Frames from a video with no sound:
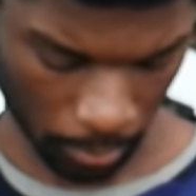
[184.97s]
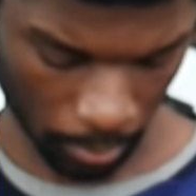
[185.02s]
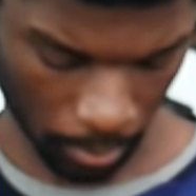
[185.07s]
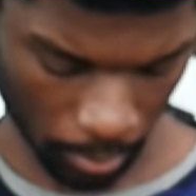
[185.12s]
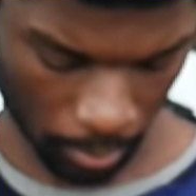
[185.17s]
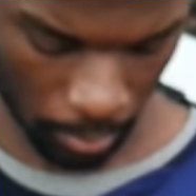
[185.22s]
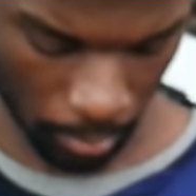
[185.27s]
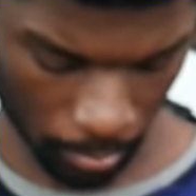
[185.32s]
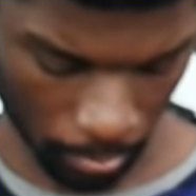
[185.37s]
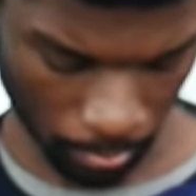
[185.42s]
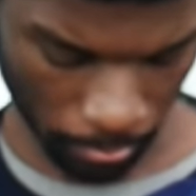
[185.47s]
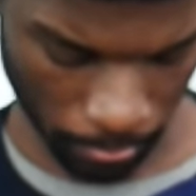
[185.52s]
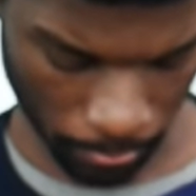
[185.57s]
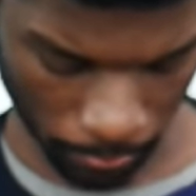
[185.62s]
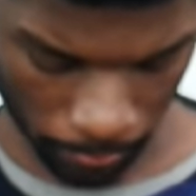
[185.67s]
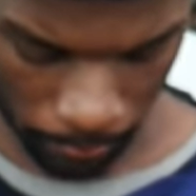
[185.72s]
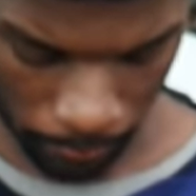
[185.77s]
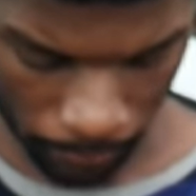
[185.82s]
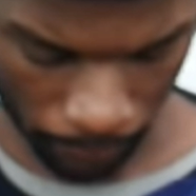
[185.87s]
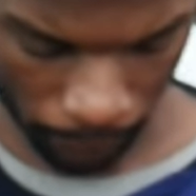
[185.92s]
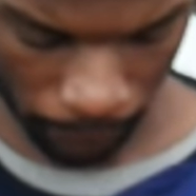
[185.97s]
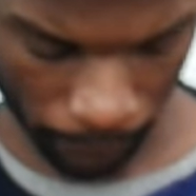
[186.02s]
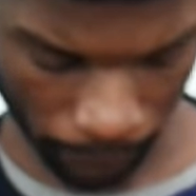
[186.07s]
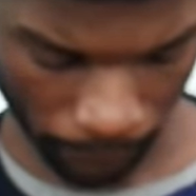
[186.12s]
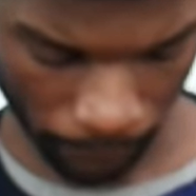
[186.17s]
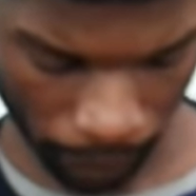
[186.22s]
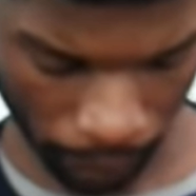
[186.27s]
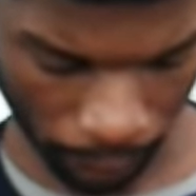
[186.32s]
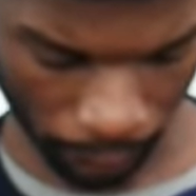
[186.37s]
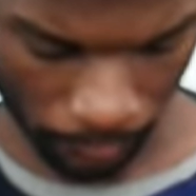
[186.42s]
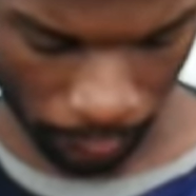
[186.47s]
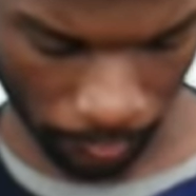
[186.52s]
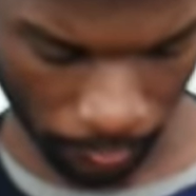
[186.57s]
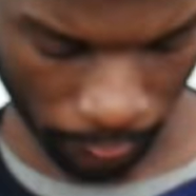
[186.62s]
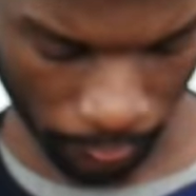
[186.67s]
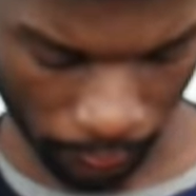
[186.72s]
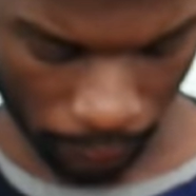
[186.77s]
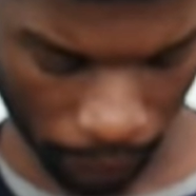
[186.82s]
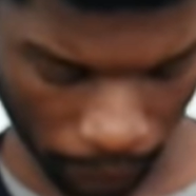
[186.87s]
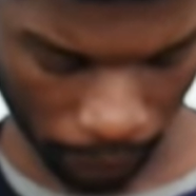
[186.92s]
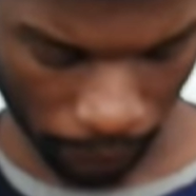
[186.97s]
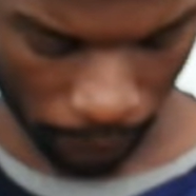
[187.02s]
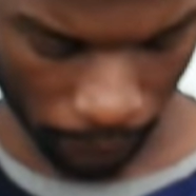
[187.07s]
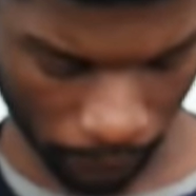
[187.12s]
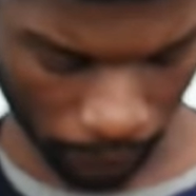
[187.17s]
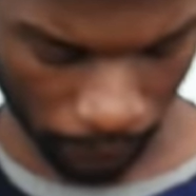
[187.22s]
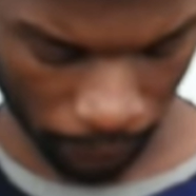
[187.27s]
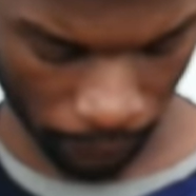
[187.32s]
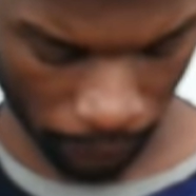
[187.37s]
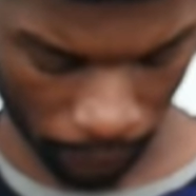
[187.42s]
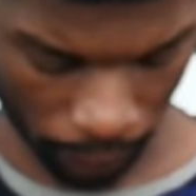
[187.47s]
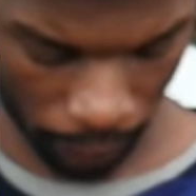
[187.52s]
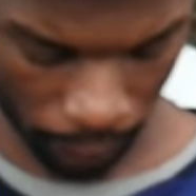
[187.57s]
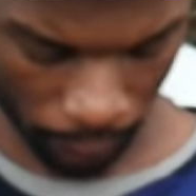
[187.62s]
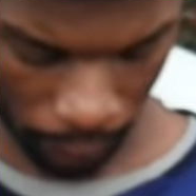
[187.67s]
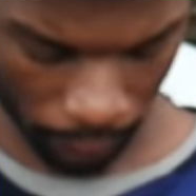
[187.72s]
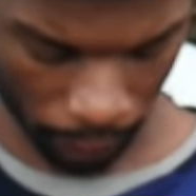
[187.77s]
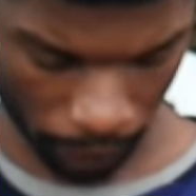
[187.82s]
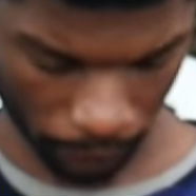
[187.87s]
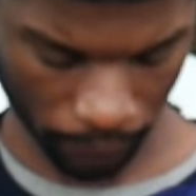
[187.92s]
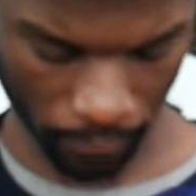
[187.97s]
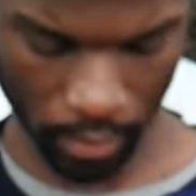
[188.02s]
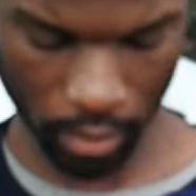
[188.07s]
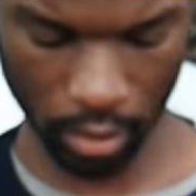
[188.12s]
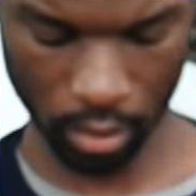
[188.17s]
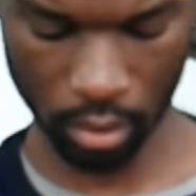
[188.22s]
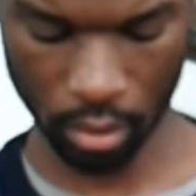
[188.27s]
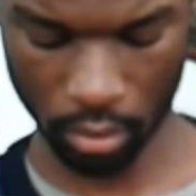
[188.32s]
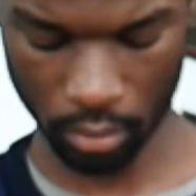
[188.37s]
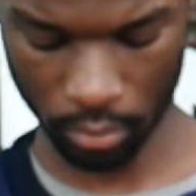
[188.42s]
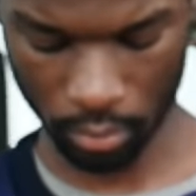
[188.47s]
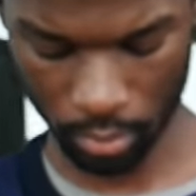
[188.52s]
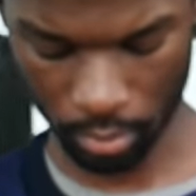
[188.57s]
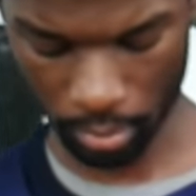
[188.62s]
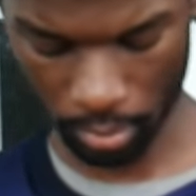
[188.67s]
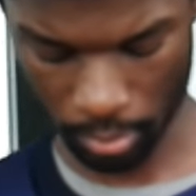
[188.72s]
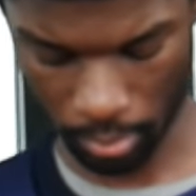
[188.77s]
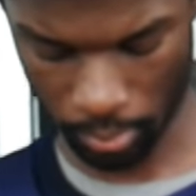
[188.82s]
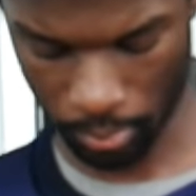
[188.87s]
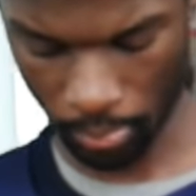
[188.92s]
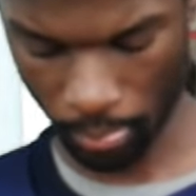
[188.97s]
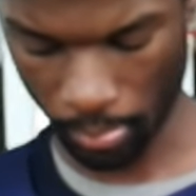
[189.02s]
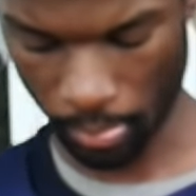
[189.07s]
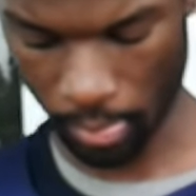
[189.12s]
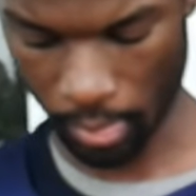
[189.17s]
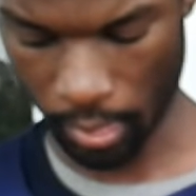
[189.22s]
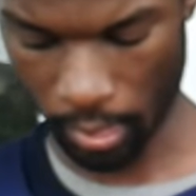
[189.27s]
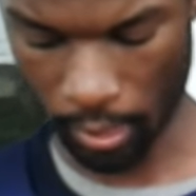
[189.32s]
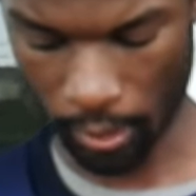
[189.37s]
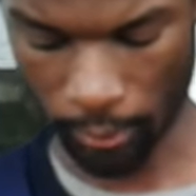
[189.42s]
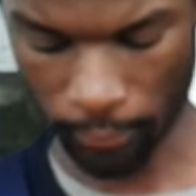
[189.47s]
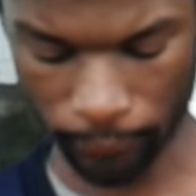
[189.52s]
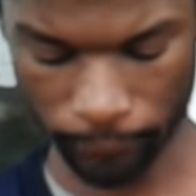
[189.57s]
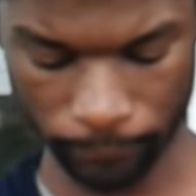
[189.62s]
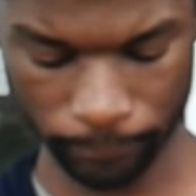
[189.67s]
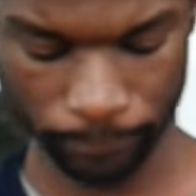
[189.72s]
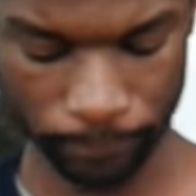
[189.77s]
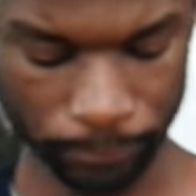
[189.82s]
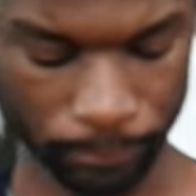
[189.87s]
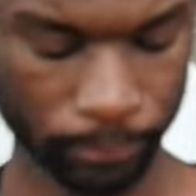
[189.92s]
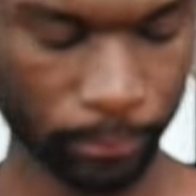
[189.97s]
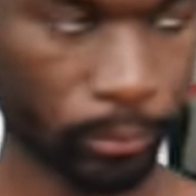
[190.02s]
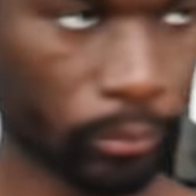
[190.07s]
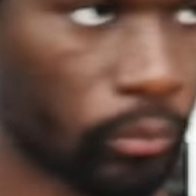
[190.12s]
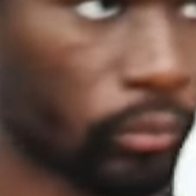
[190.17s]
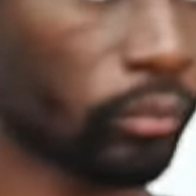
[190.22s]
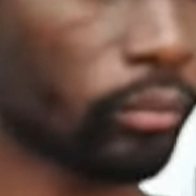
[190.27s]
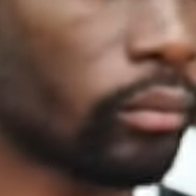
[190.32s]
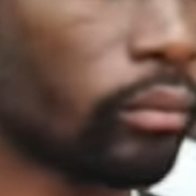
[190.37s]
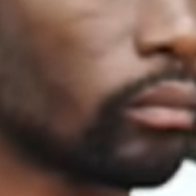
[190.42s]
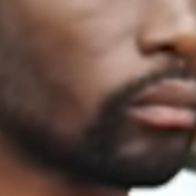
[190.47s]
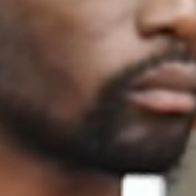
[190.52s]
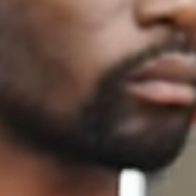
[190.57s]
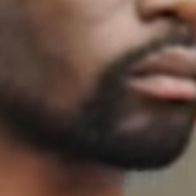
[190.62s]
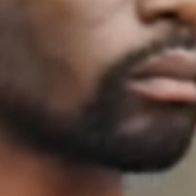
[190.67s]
last night I was talking to a Muslim woman, and I was telling her, I was like, do you know